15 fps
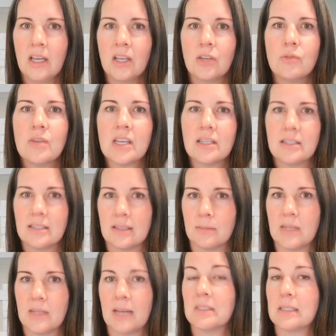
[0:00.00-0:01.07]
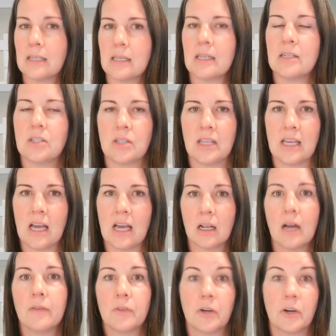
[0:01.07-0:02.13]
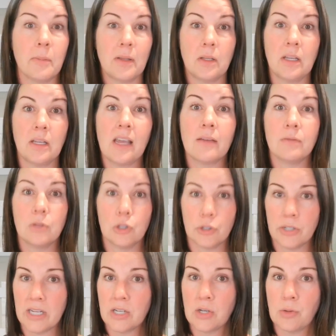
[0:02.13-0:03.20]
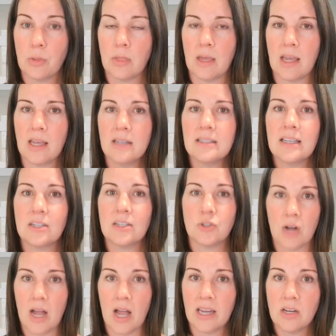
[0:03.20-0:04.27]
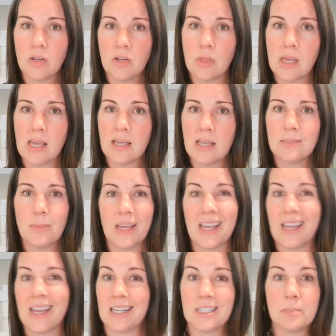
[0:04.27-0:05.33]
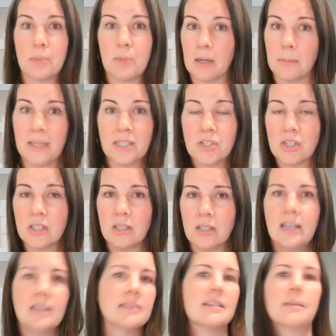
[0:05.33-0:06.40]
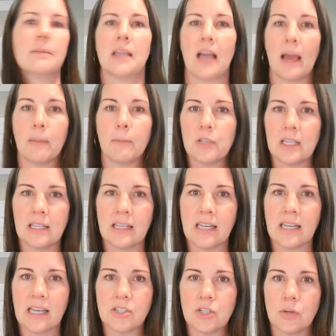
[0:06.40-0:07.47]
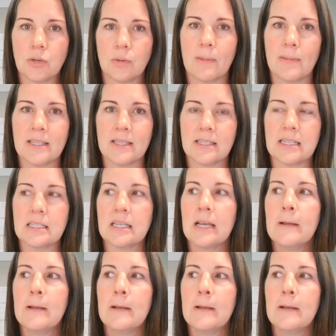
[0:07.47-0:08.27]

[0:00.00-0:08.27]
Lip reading: You need to sometimes lean into the uncomfortability of learning new things and trying new things, being an experimenter, something I'm really leaning into in my business.